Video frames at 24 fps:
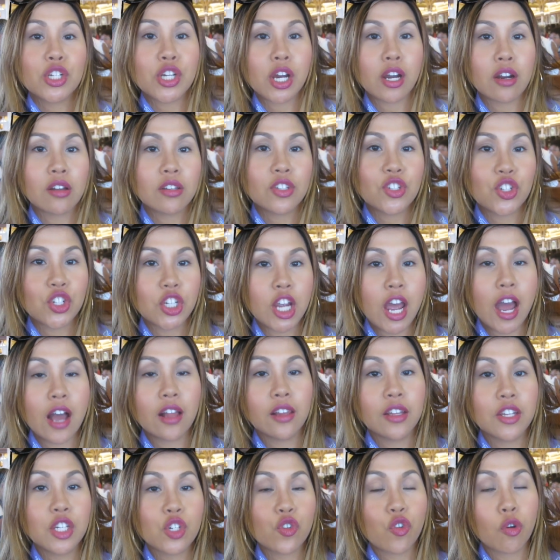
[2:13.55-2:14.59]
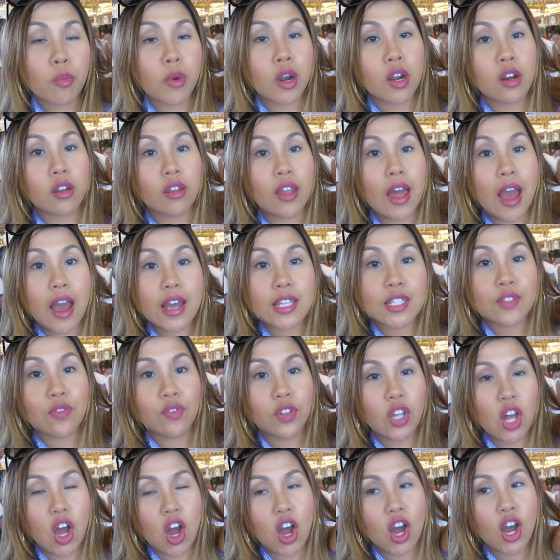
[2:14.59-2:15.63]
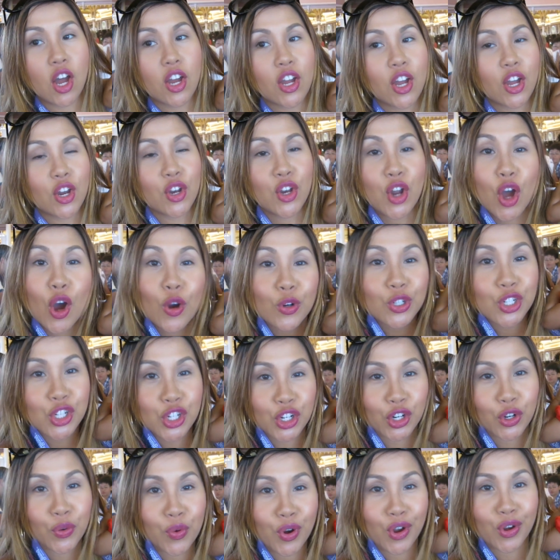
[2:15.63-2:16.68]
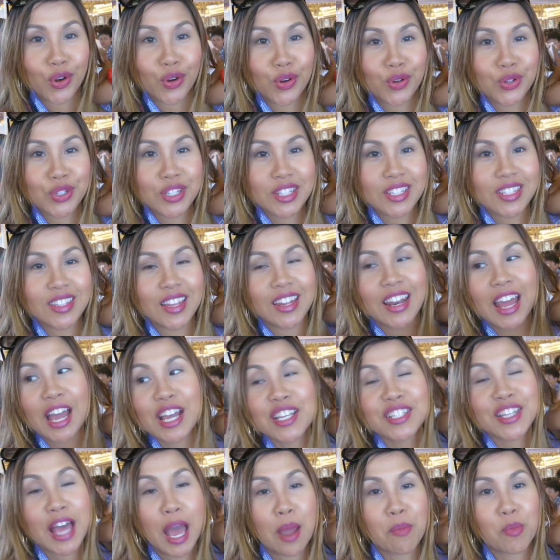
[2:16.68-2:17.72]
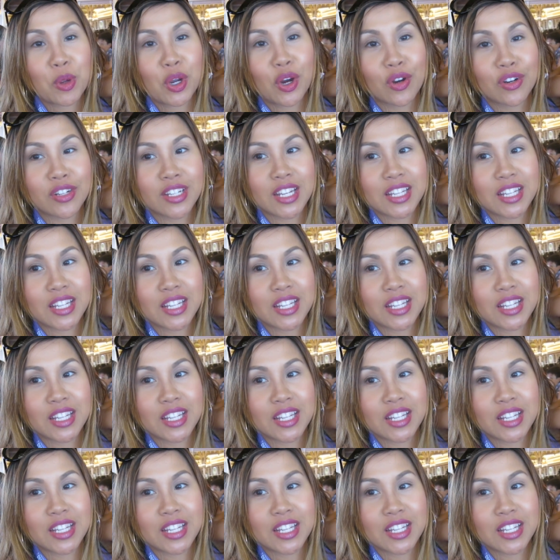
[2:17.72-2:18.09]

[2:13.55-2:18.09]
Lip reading: Gerald's challenge from our last vlog? No Churros the next time we go to